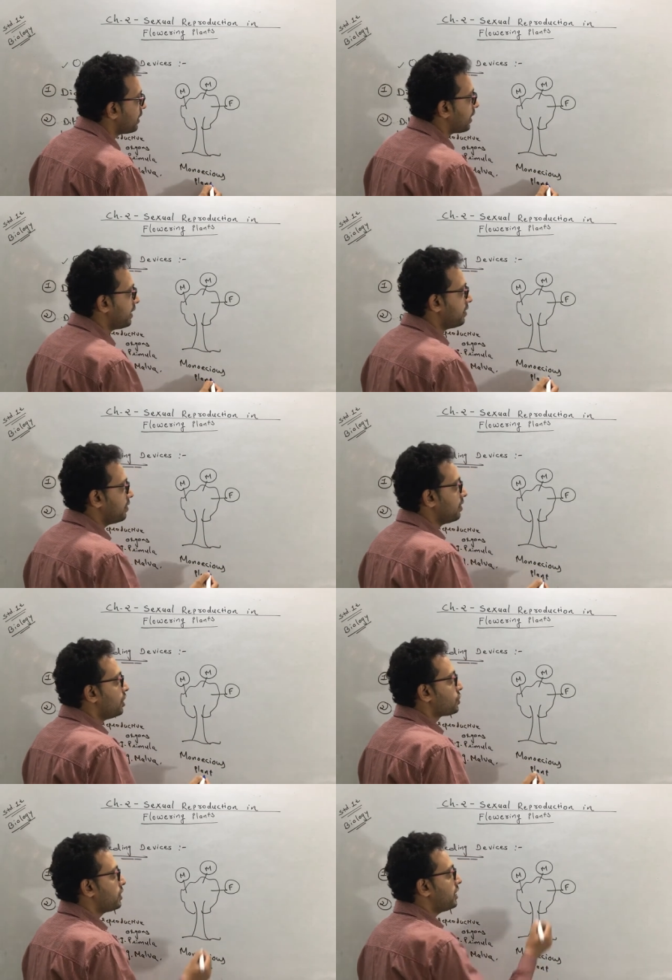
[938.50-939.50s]
Clear?
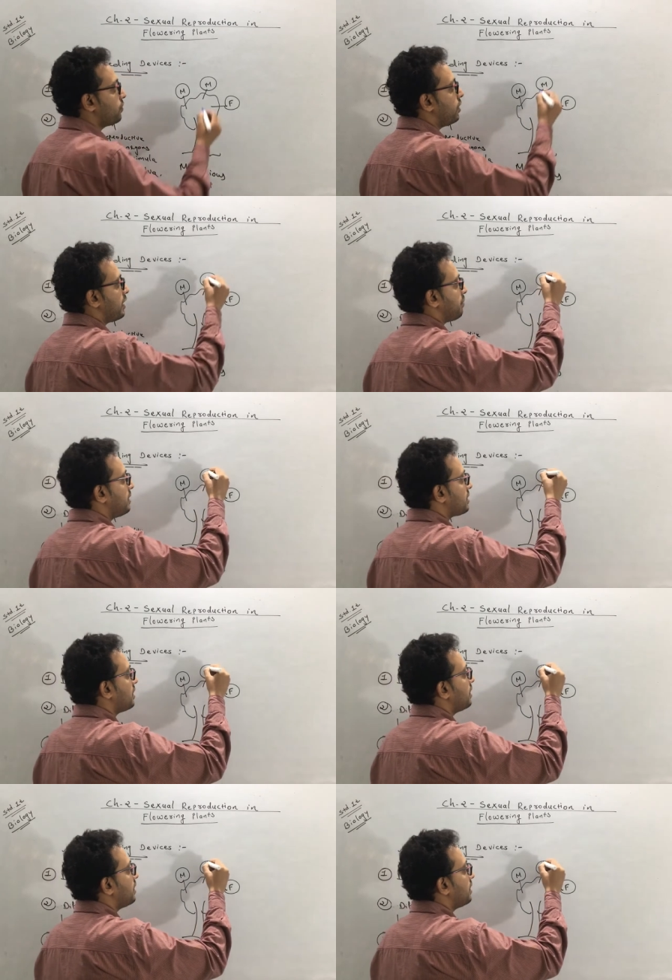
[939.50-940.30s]
So here what happens?